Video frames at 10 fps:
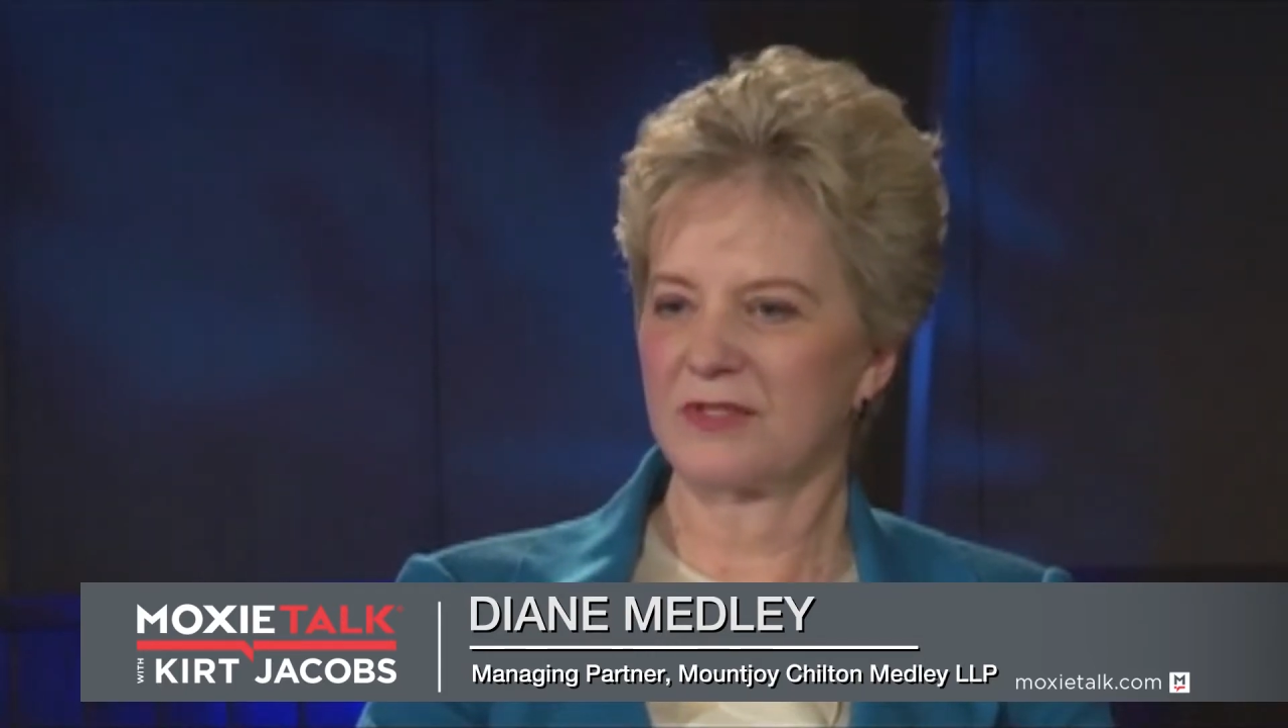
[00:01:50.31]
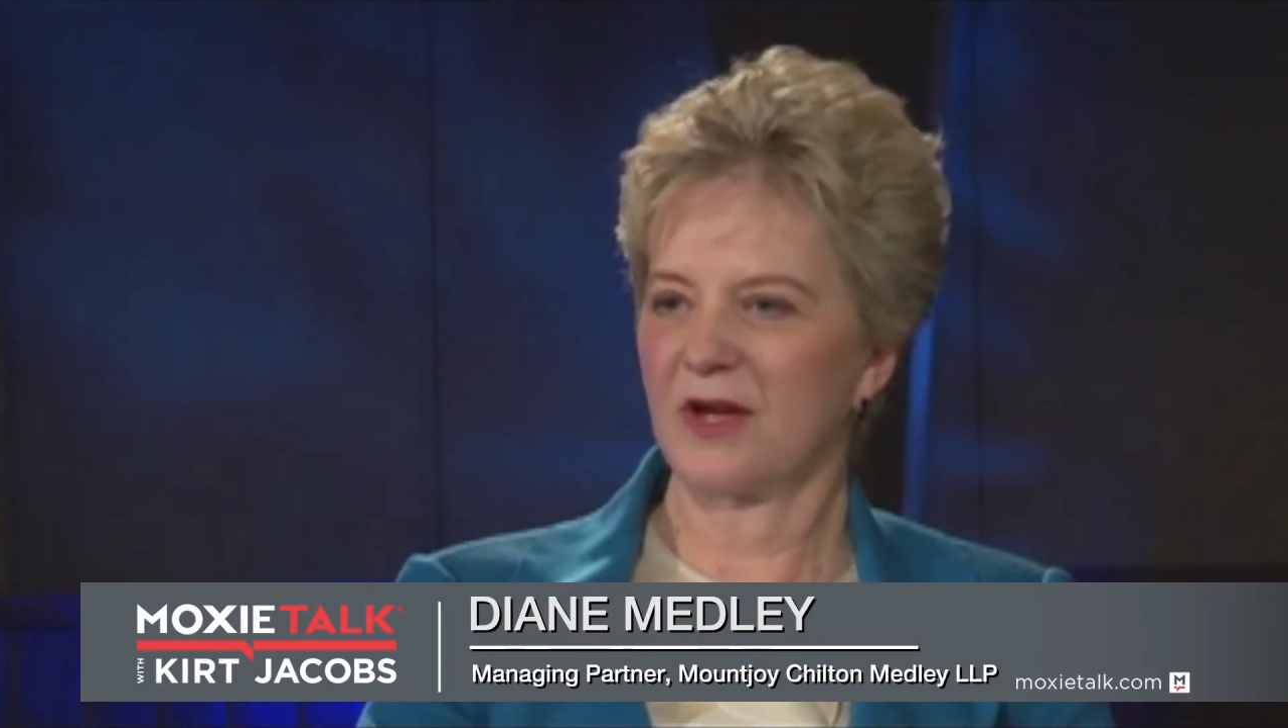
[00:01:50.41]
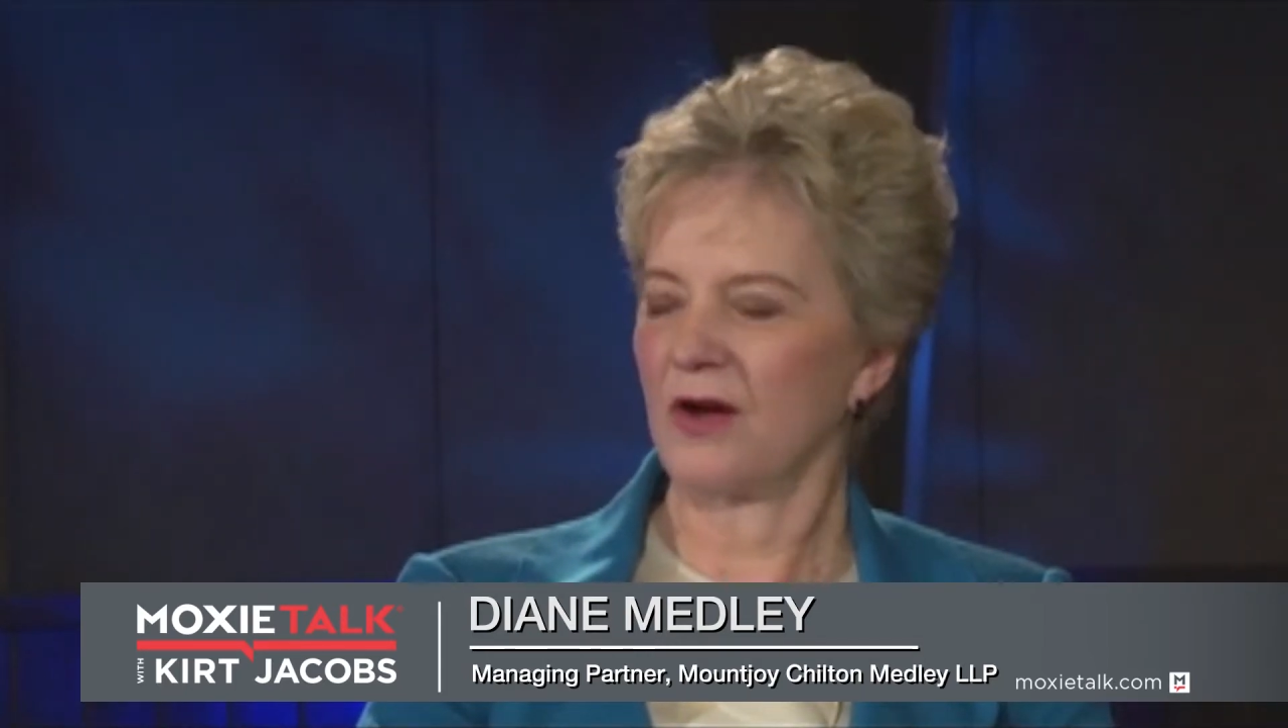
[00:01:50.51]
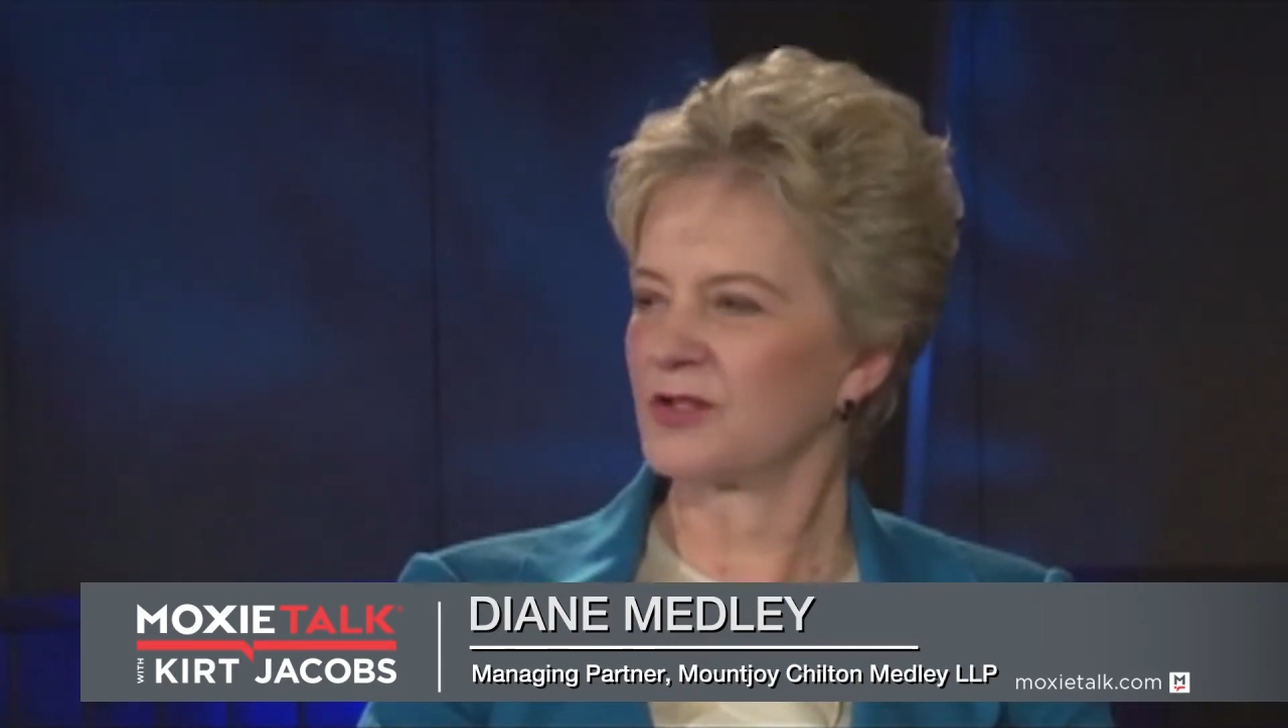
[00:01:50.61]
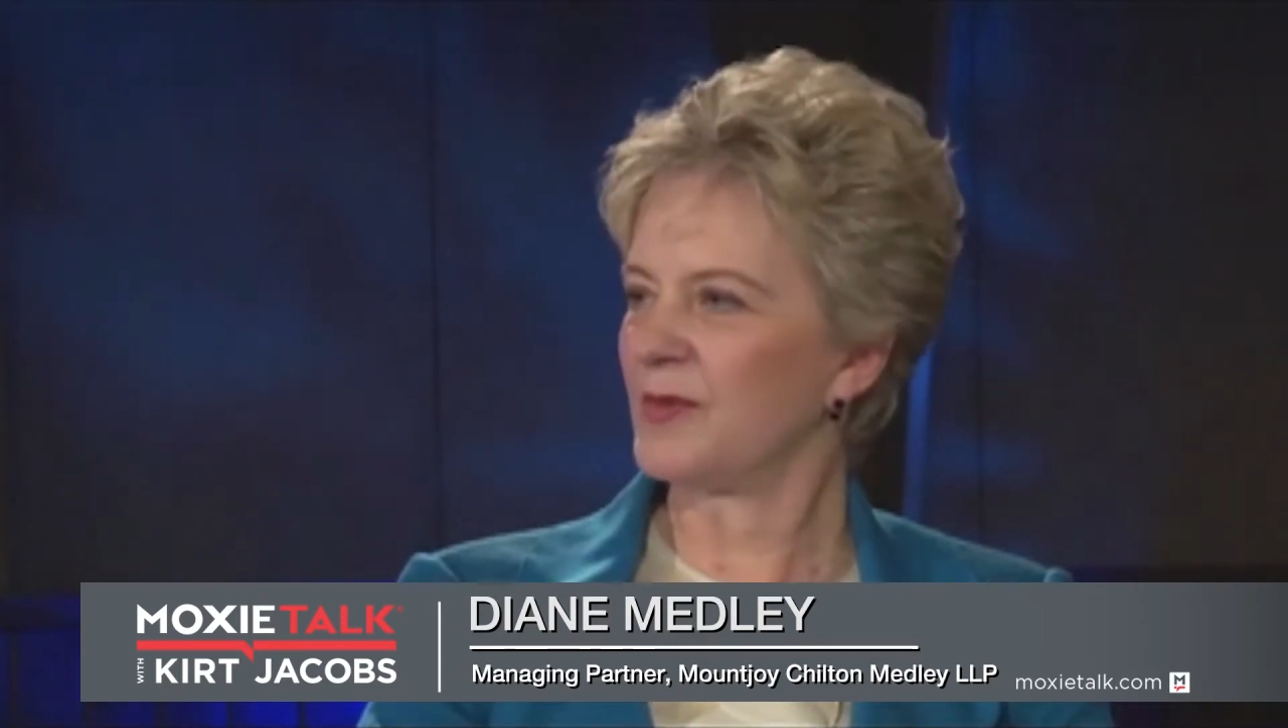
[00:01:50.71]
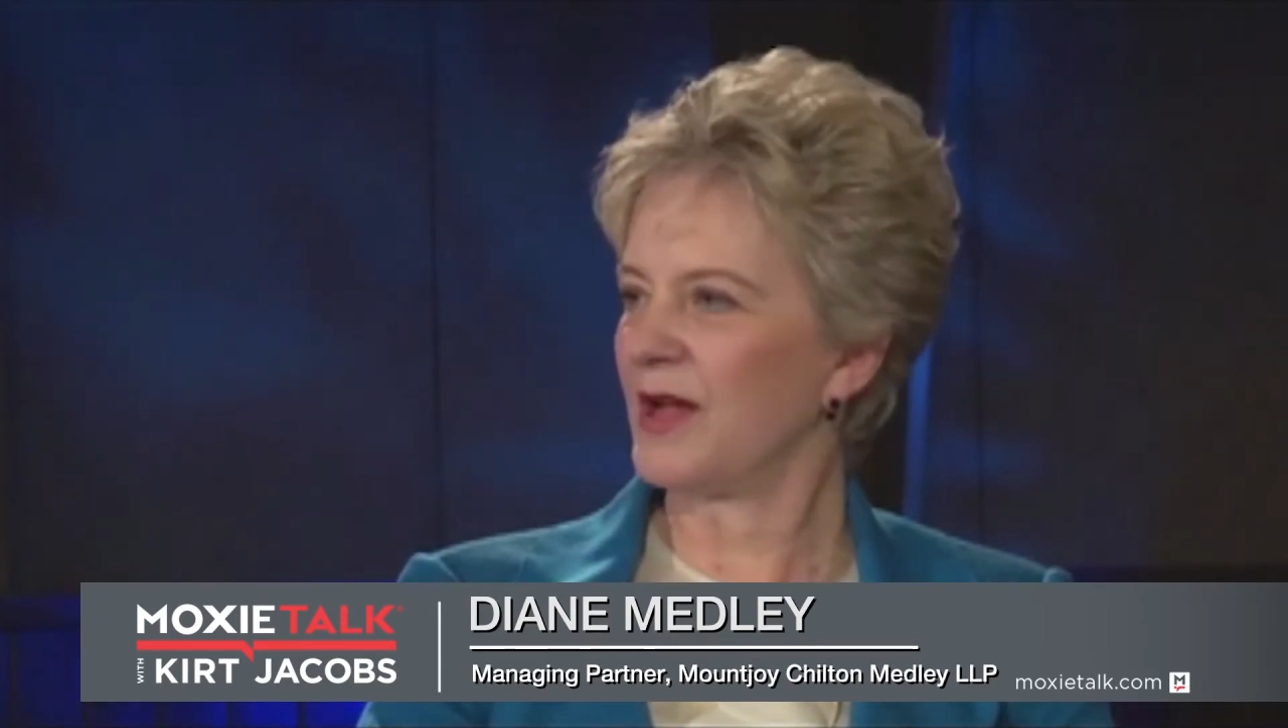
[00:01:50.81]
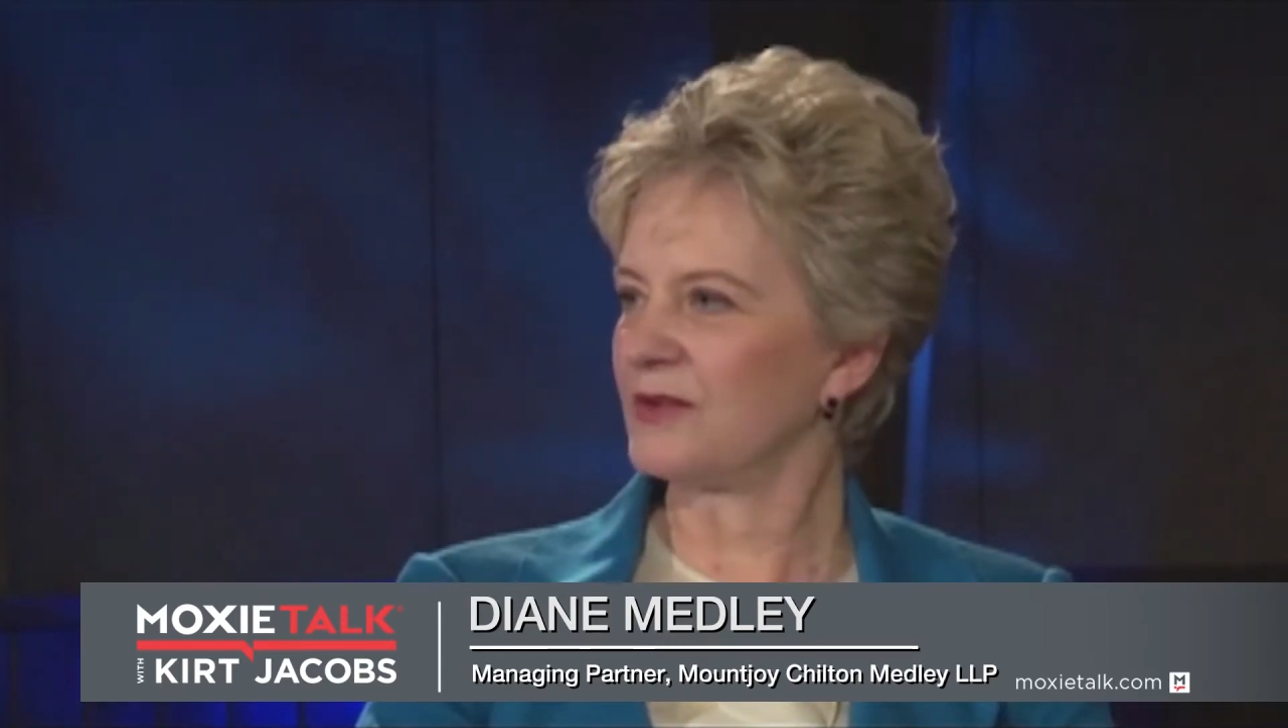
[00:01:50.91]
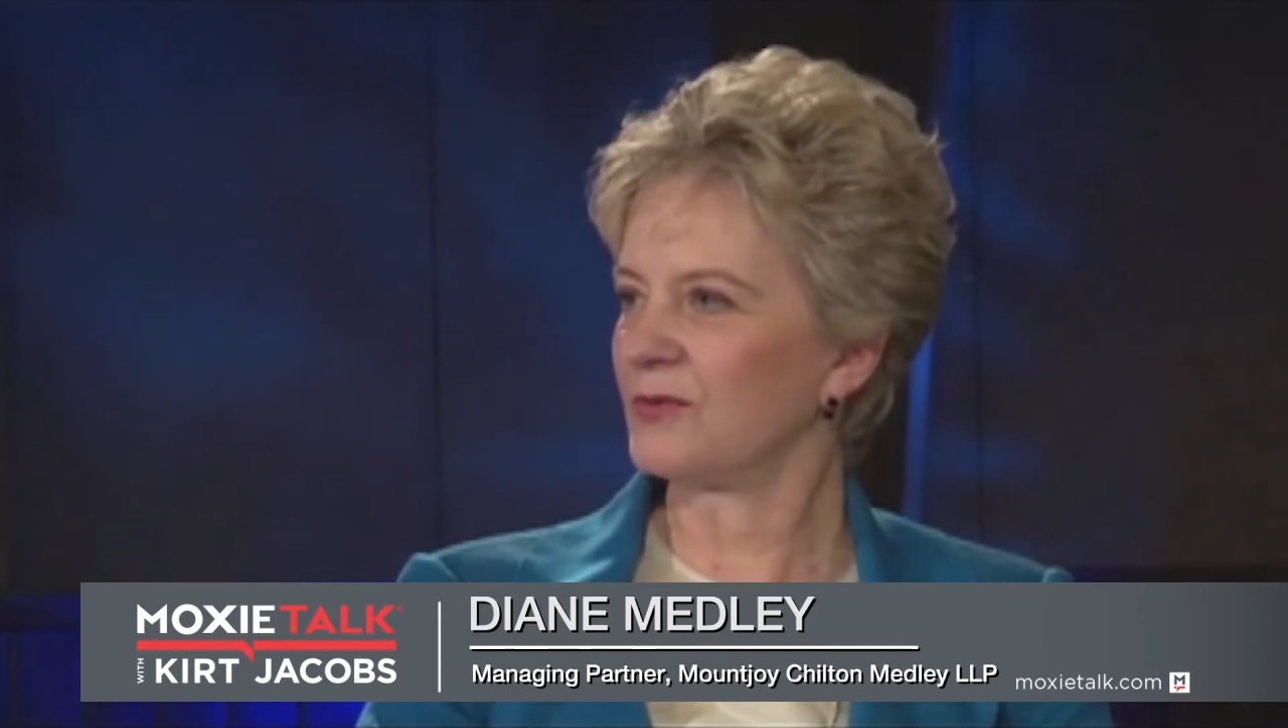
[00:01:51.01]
talked about,